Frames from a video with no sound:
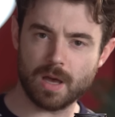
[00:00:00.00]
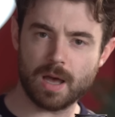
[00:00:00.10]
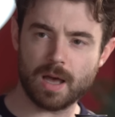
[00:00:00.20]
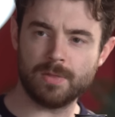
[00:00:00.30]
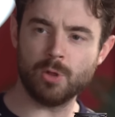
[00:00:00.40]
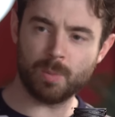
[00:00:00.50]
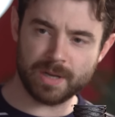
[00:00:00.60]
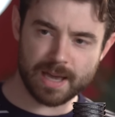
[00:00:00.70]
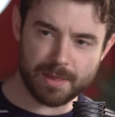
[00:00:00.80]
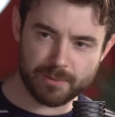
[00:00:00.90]
And
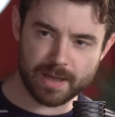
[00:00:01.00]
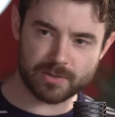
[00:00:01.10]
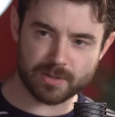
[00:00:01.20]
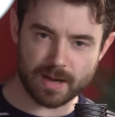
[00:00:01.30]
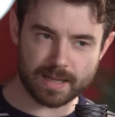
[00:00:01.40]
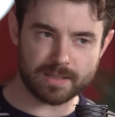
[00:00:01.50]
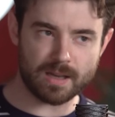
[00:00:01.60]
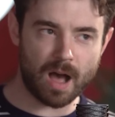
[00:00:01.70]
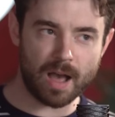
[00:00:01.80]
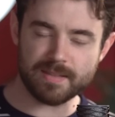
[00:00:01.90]
normally you get 300 grand.
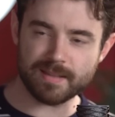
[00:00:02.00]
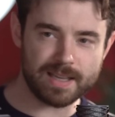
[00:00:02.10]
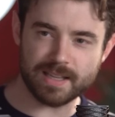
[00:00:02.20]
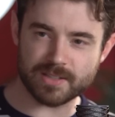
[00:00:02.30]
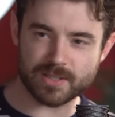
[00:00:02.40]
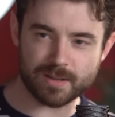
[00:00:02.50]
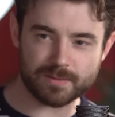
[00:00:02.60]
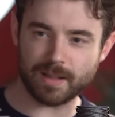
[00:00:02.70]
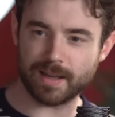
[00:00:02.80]
I think he deserved